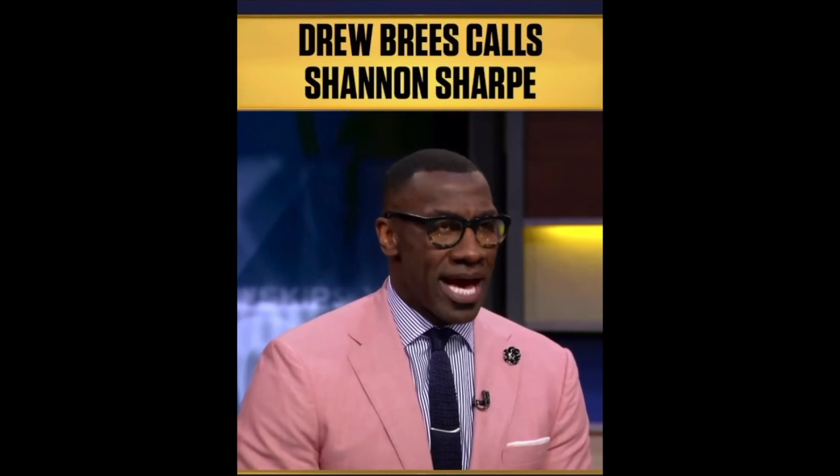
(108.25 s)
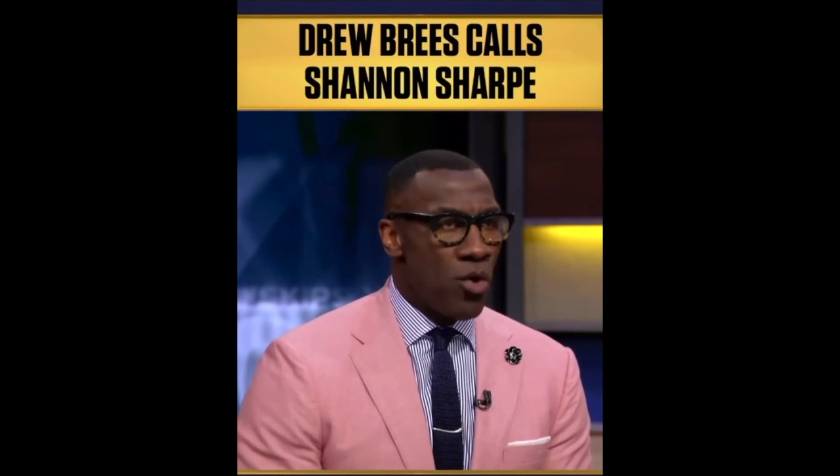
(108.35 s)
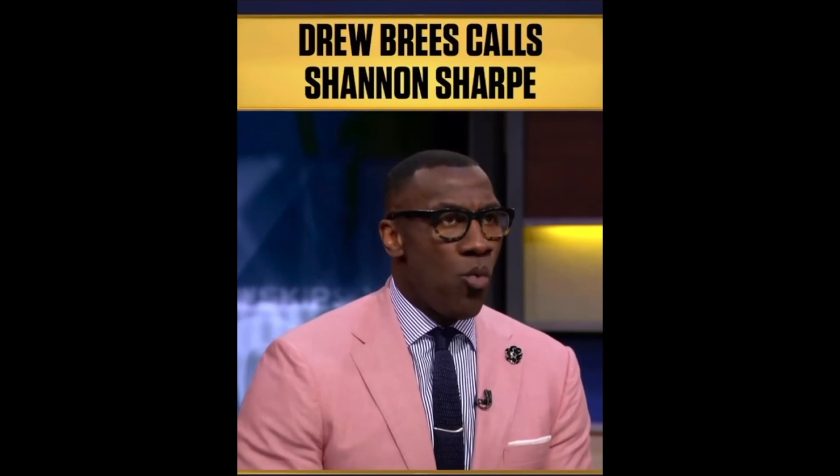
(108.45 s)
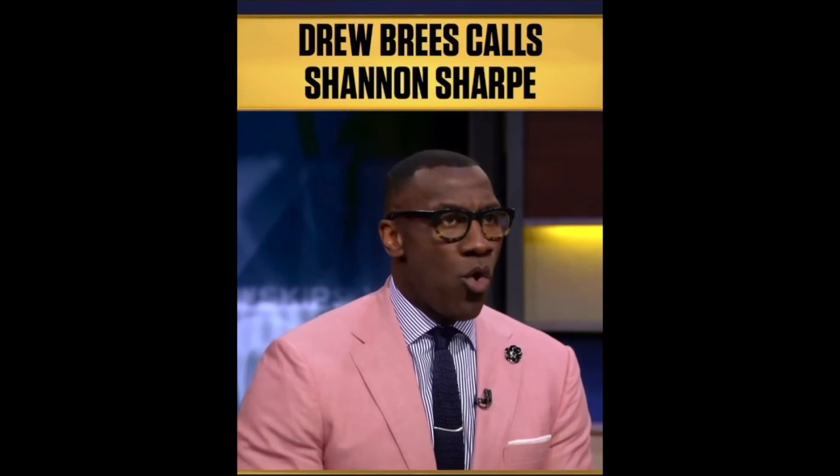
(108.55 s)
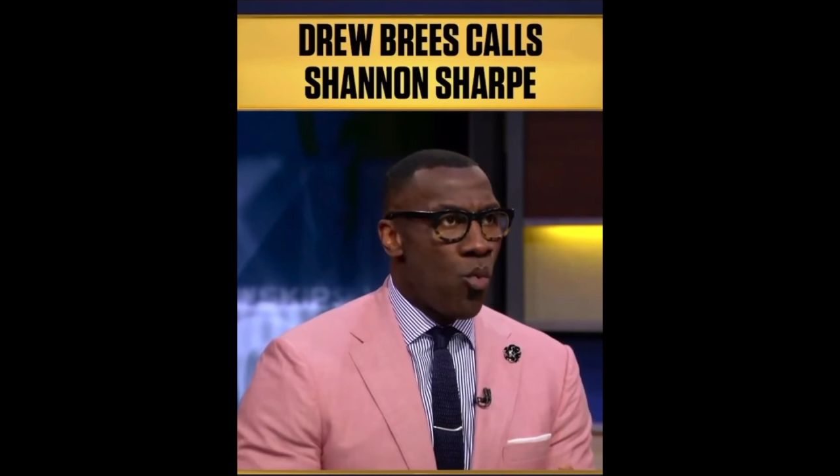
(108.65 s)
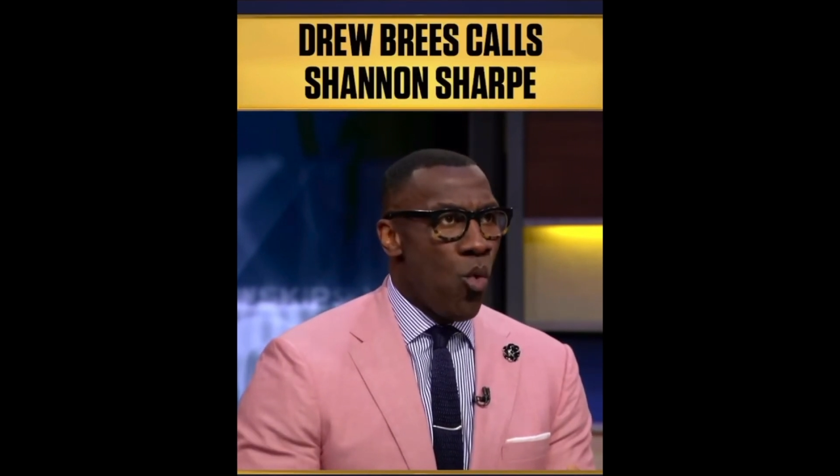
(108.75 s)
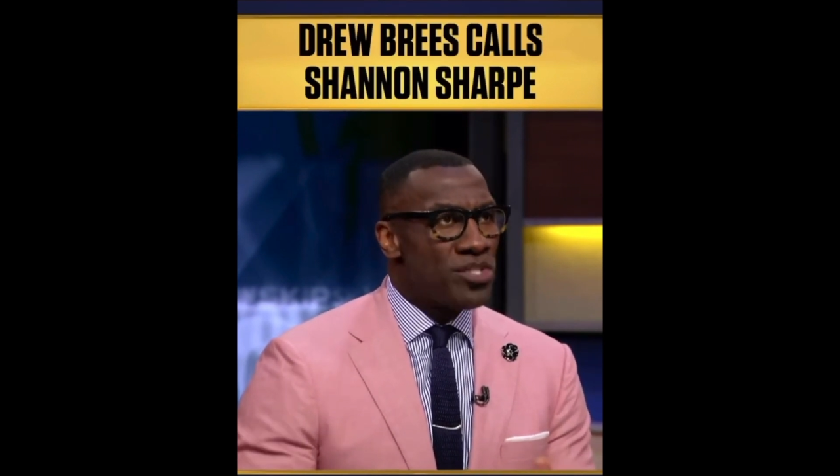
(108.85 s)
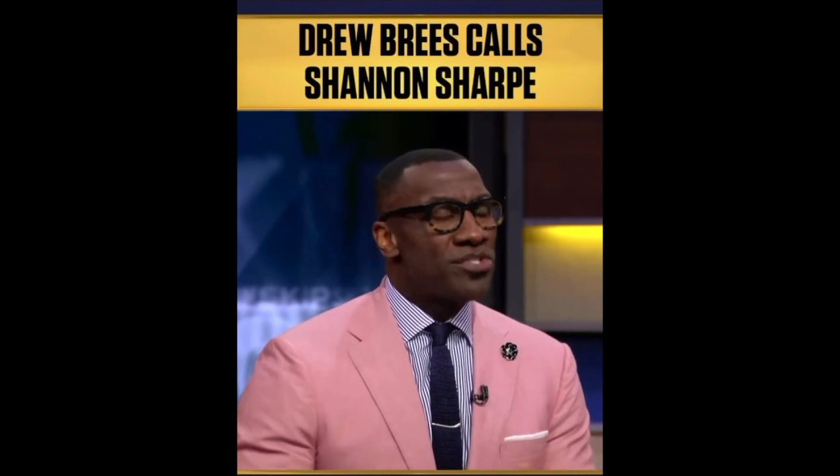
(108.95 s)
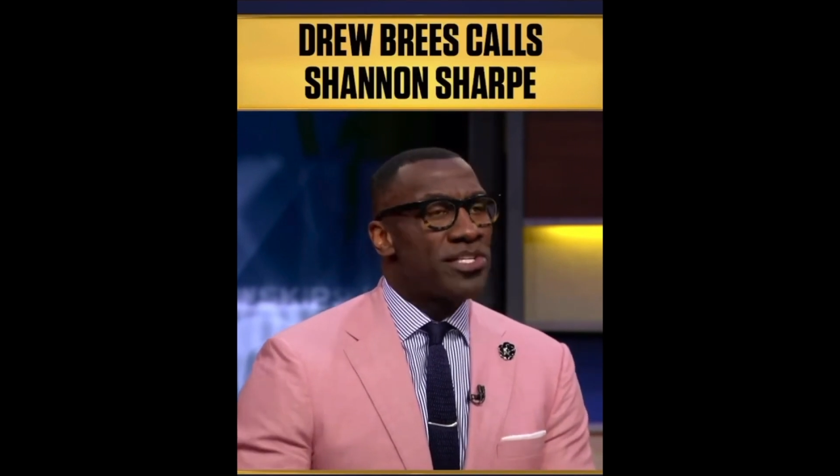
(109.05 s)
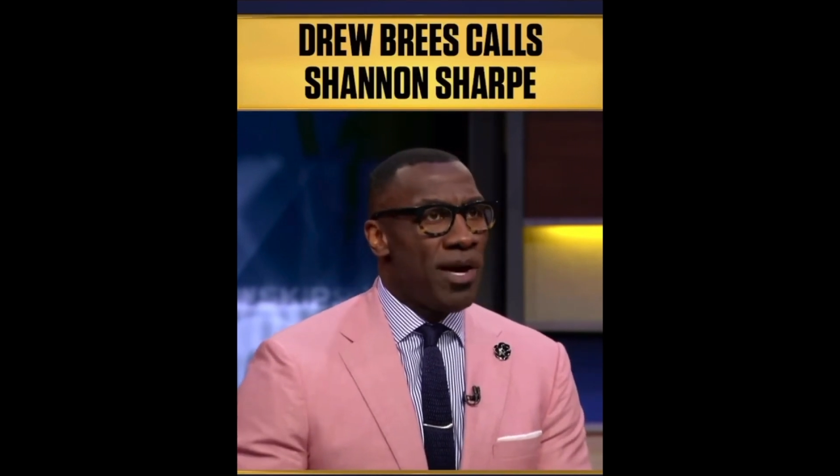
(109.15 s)
I don't want
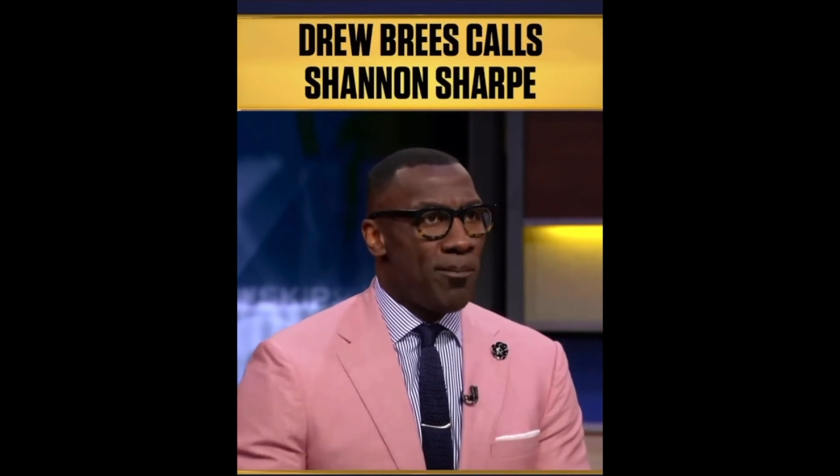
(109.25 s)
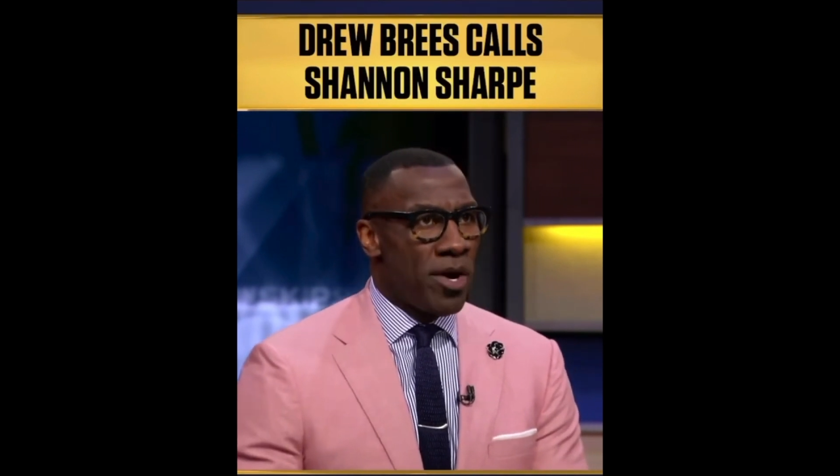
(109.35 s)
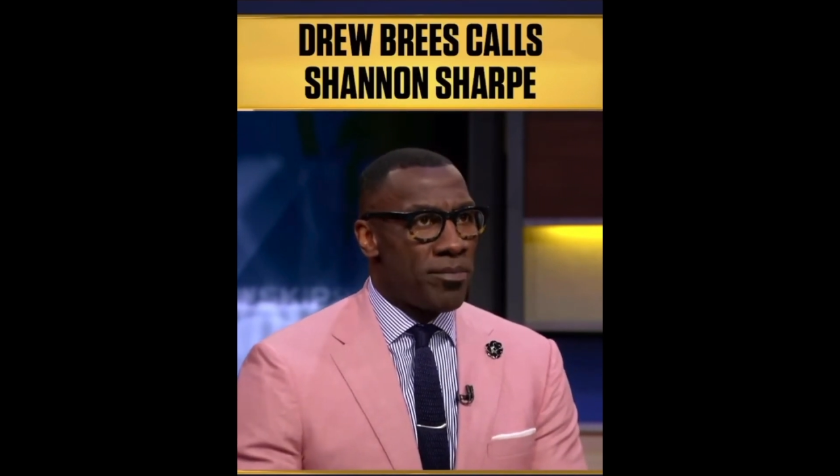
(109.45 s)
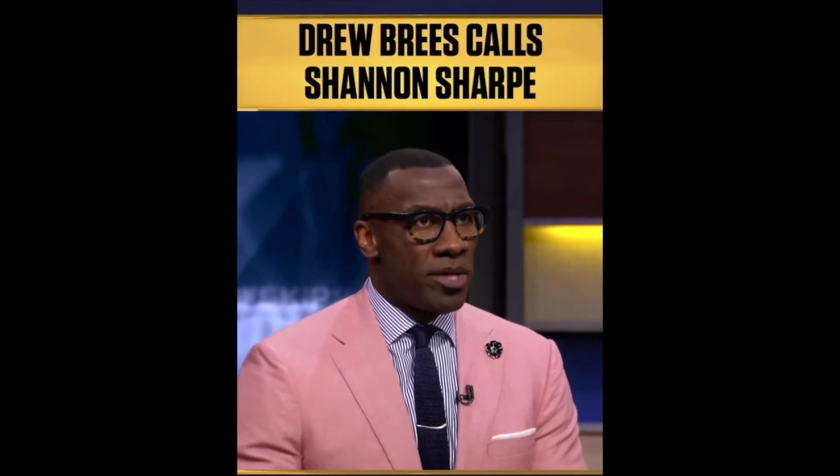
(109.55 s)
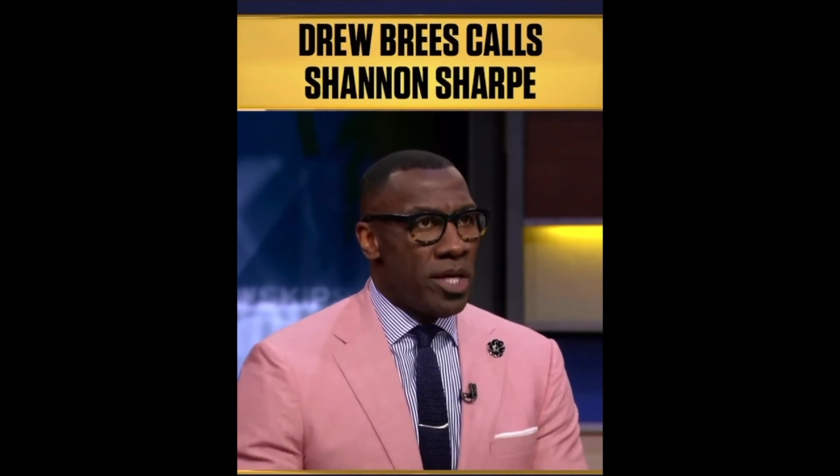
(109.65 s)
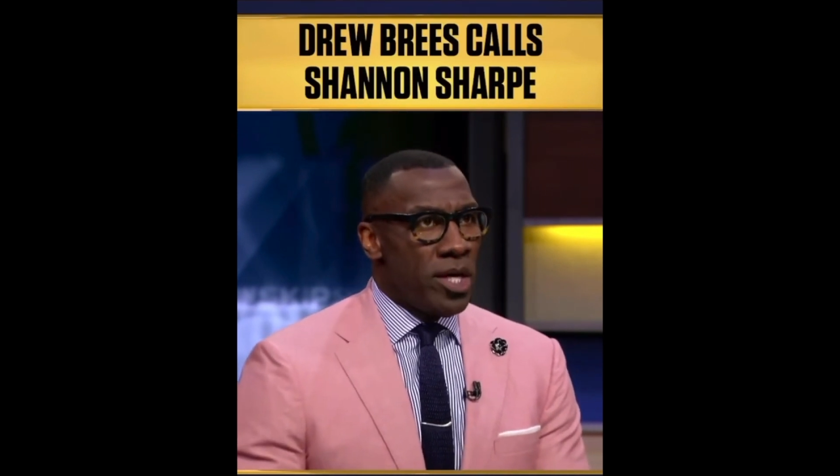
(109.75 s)
one slip up